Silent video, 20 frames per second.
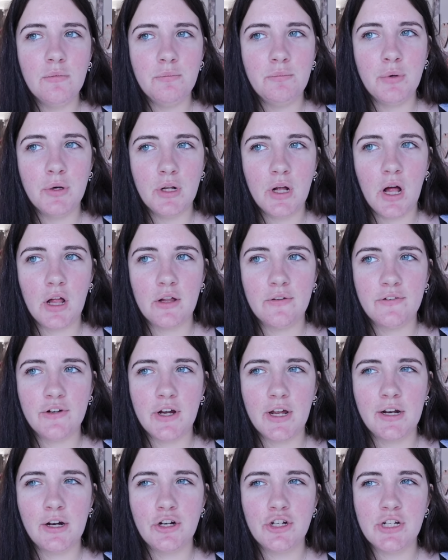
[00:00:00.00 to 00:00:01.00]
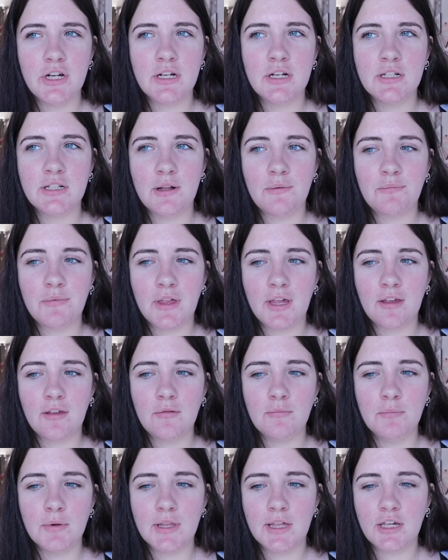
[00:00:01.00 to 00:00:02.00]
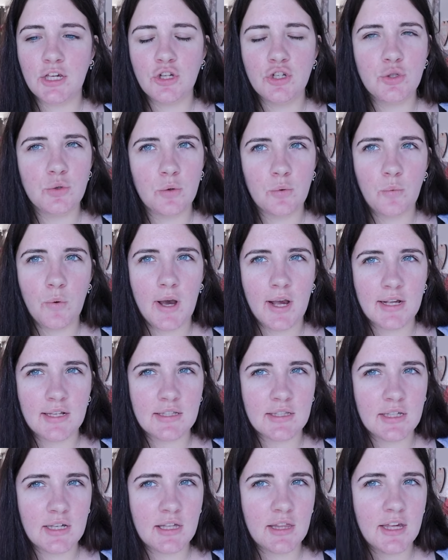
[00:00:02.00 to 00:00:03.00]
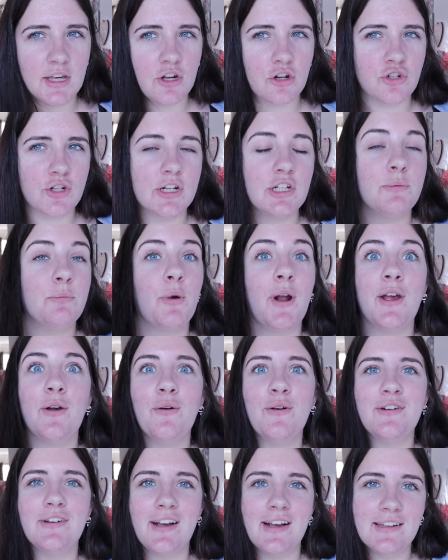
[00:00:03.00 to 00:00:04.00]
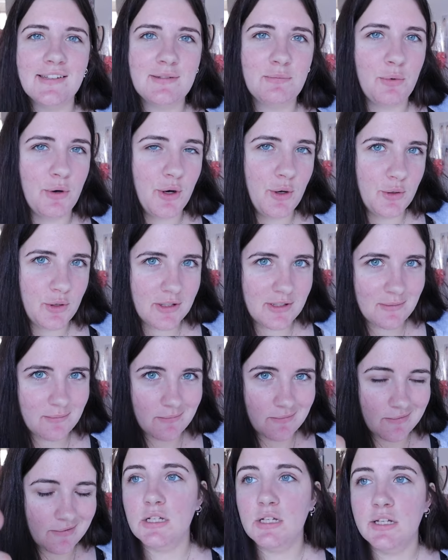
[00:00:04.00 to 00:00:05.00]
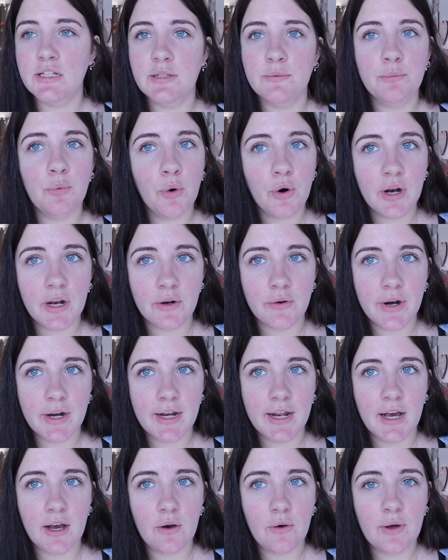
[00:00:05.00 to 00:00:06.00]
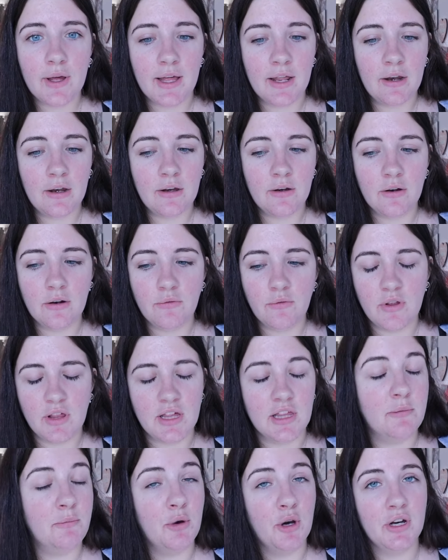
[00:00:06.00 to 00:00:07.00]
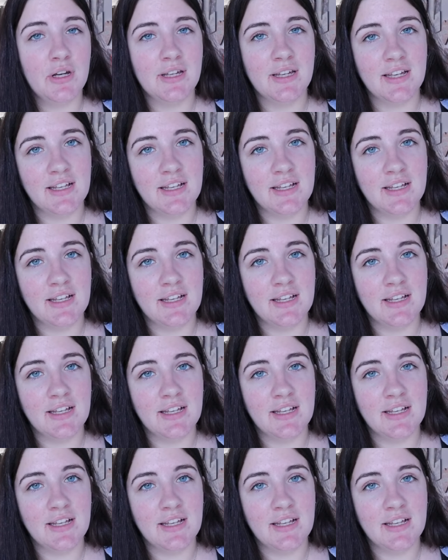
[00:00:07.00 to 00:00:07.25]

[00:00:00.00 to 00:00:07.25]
put all of your energy into something, but like you do it wisely, like you're trying to prioritize. Prioritize is important right now, and really the book